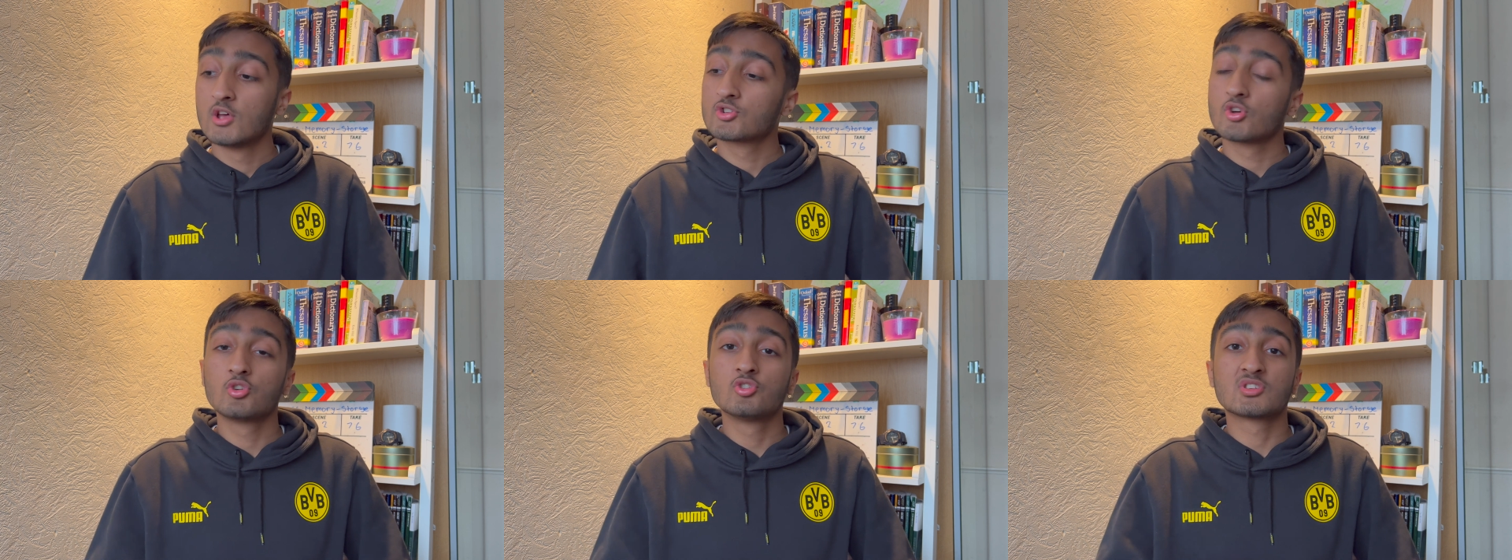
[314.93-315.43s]
So
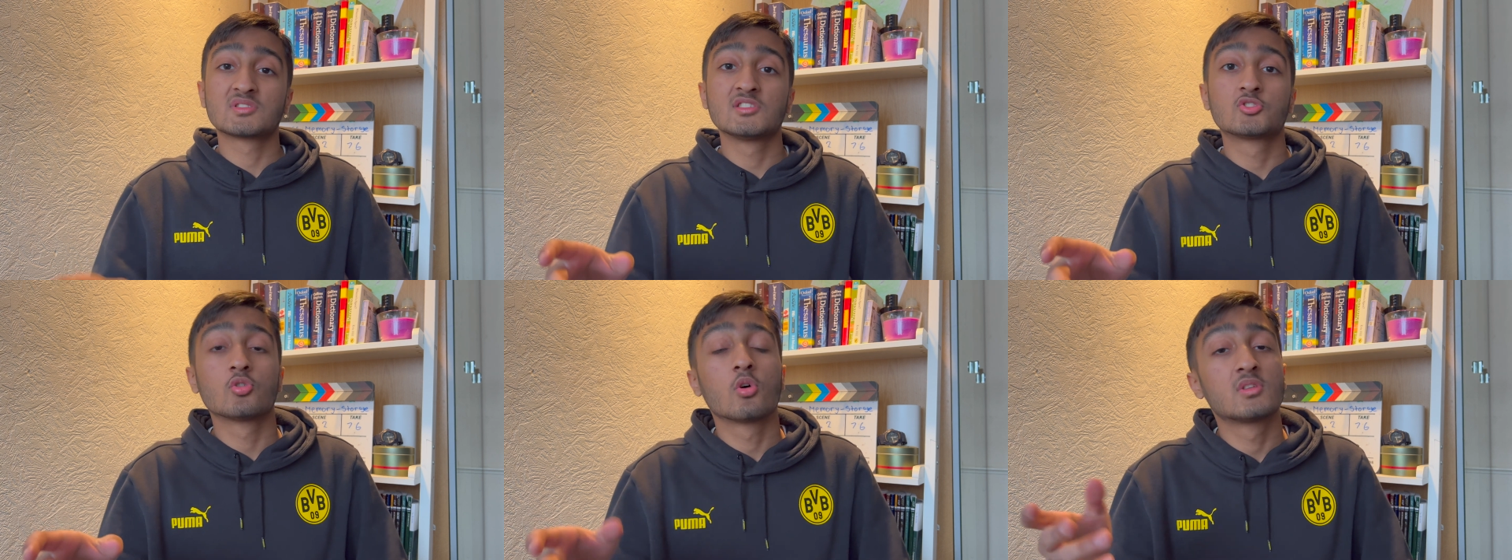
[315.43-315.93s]
you just need
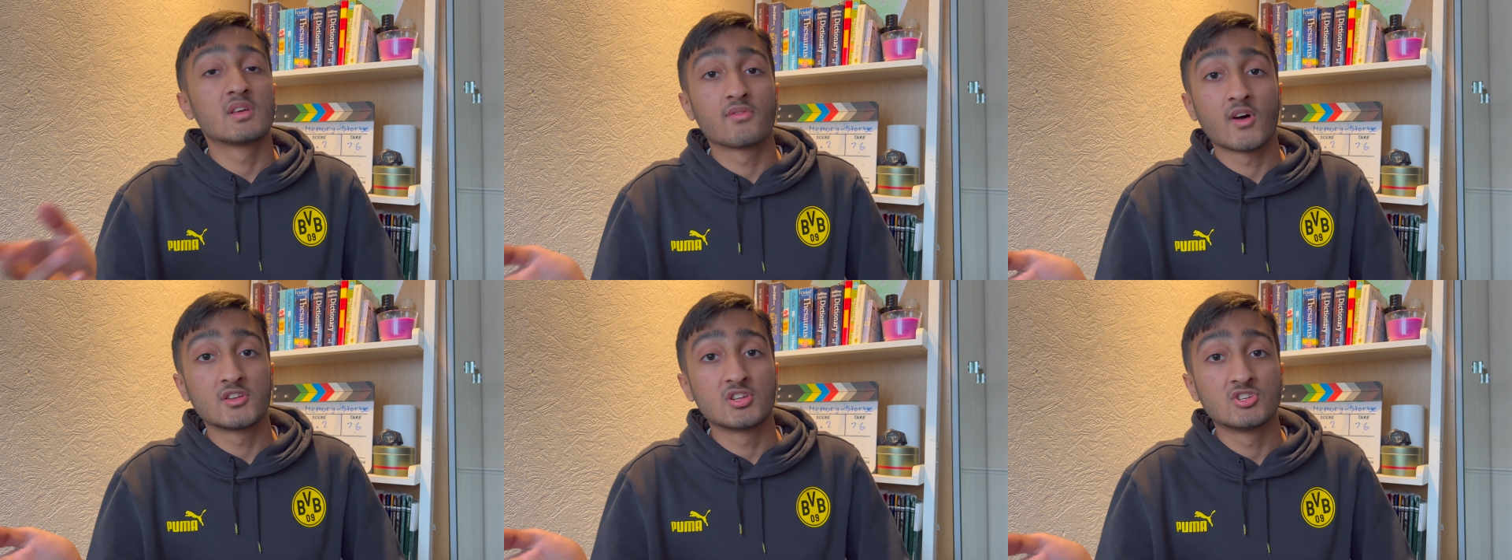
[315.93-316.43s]
to know the
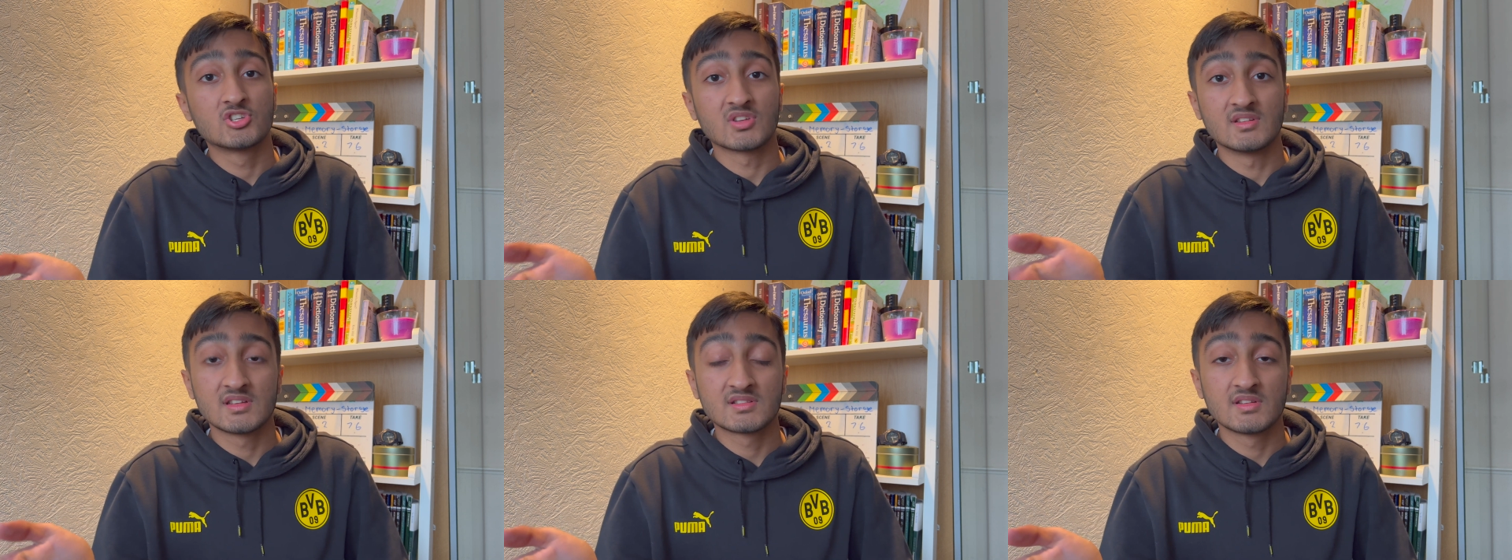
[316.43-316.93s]
advantages and
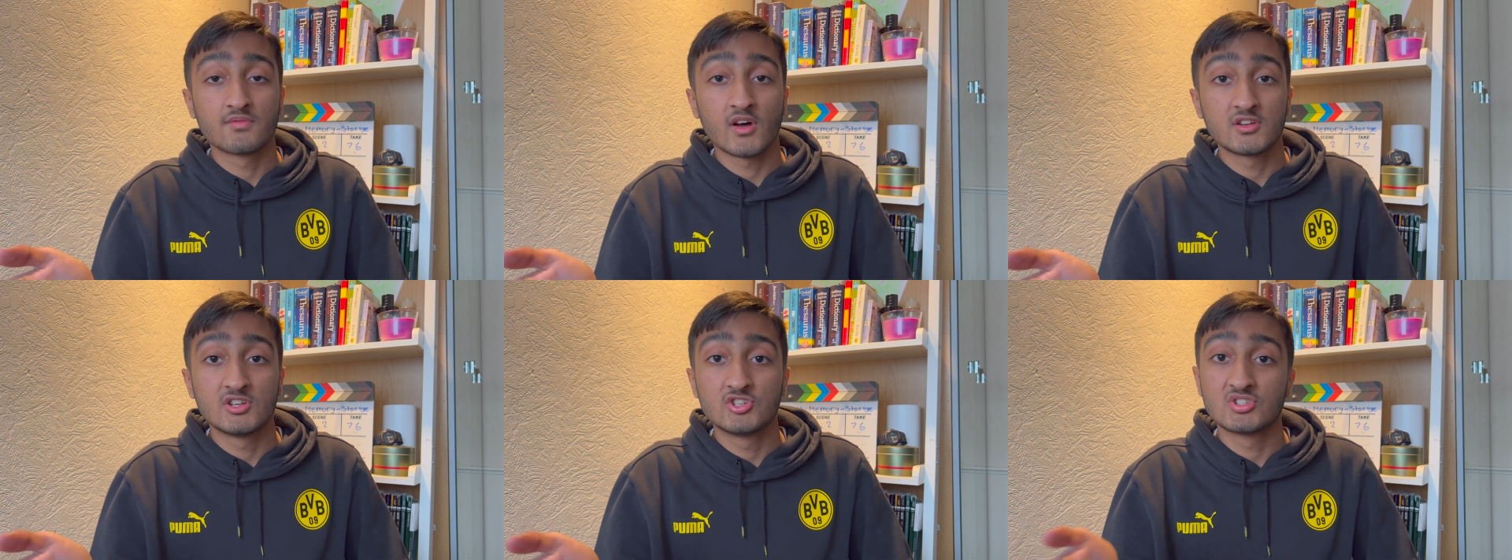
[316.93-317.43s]

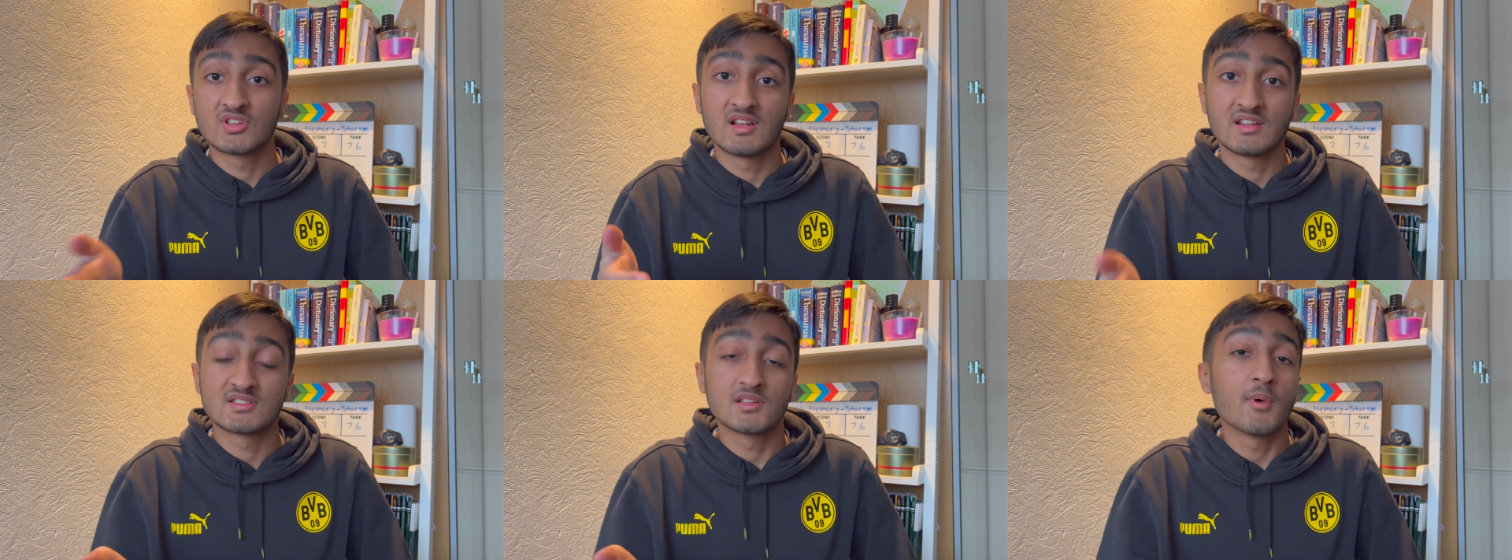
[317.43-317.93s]
disadvantages and
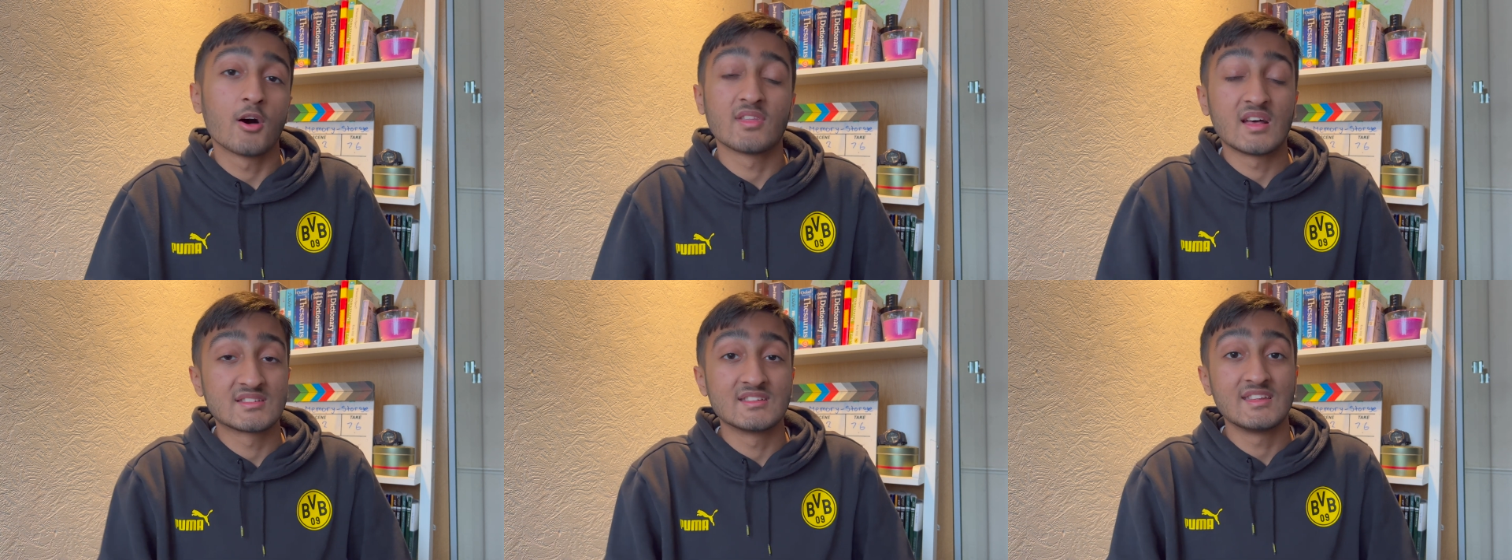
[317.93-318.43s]
list them out.
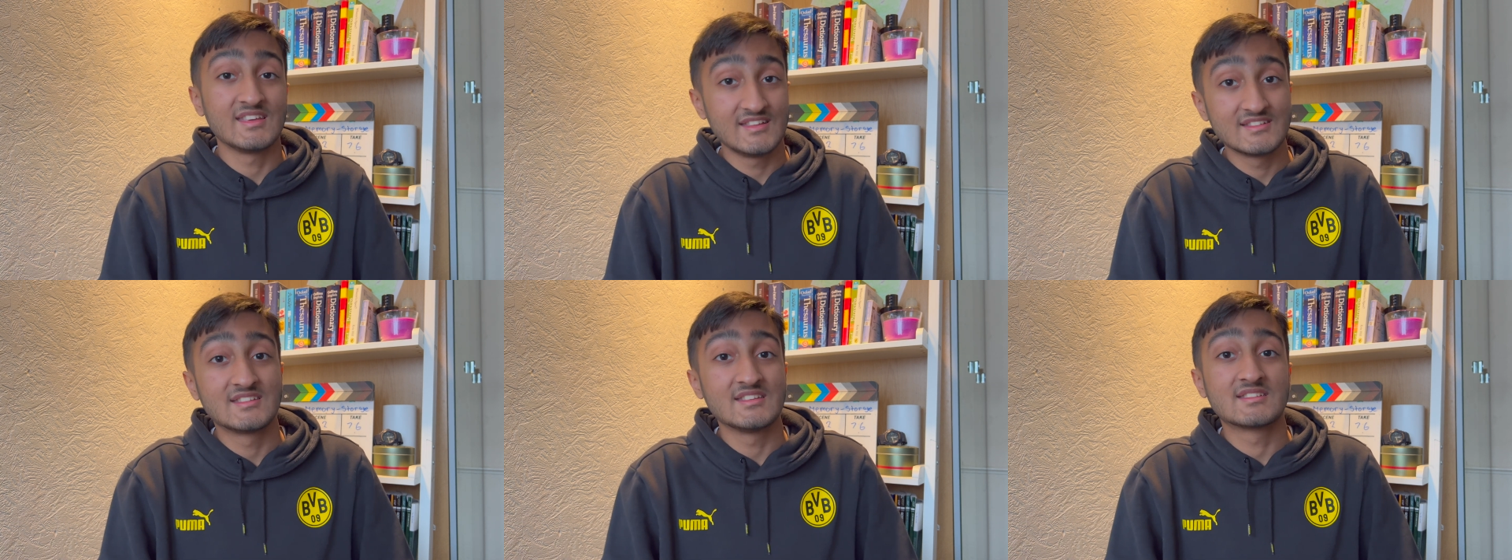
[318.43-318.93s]
That's an
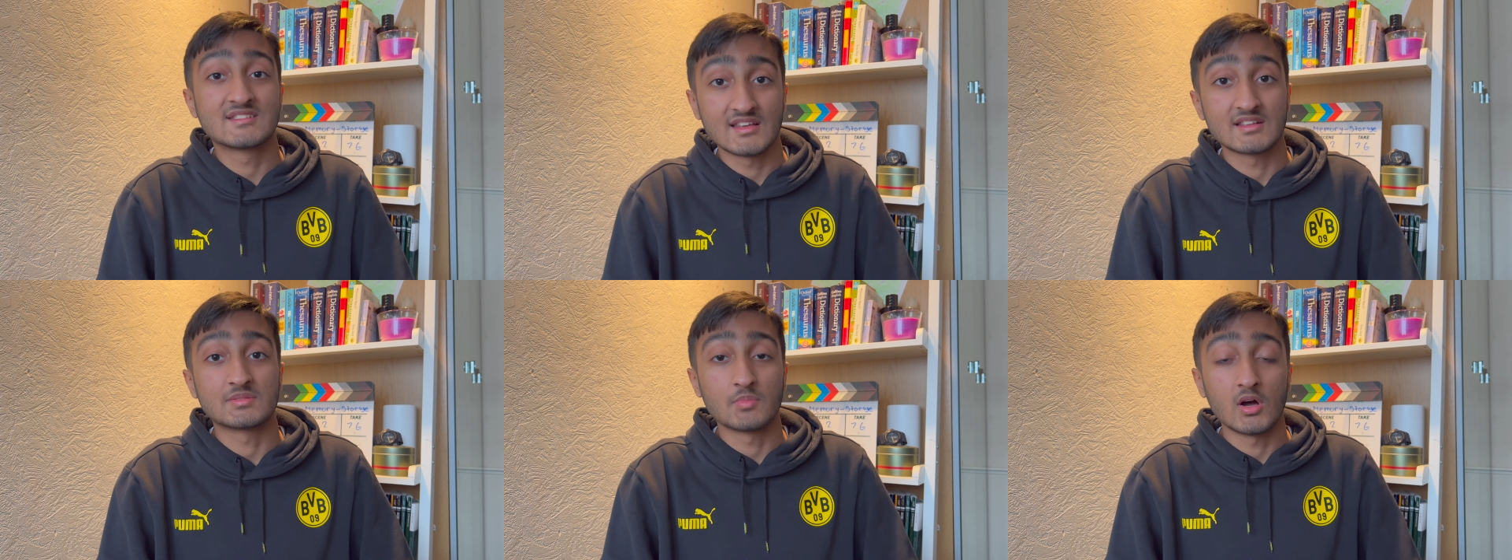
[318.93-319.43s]
easy
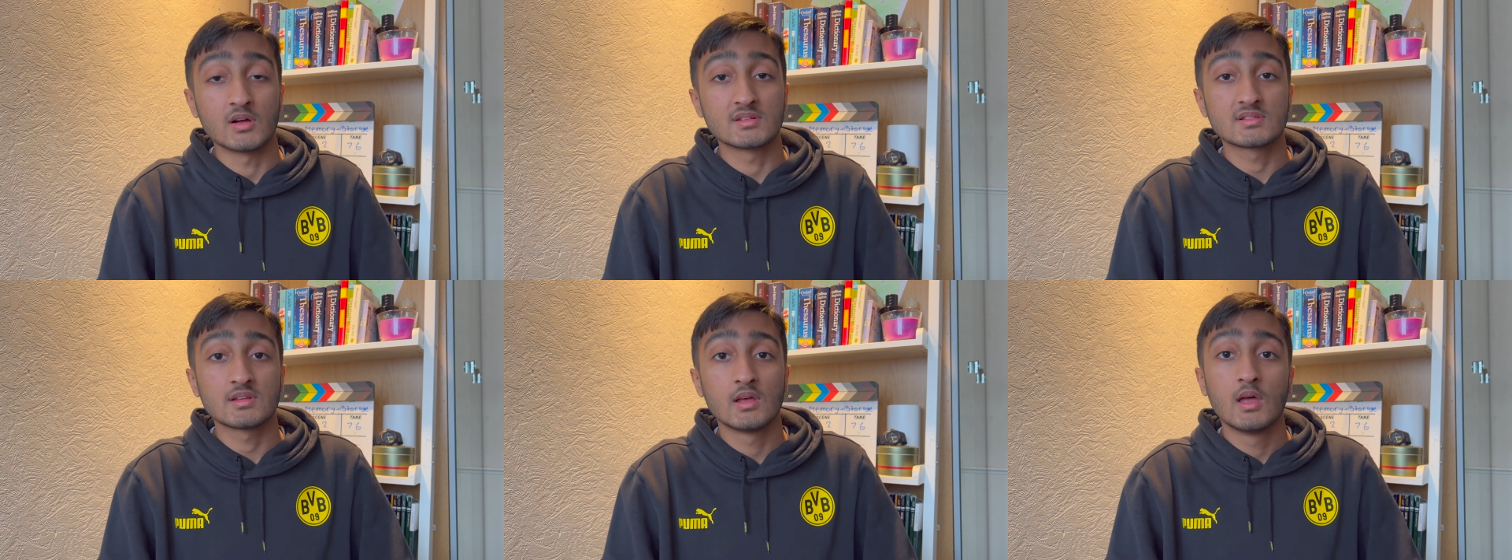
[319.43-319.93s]
6 marks.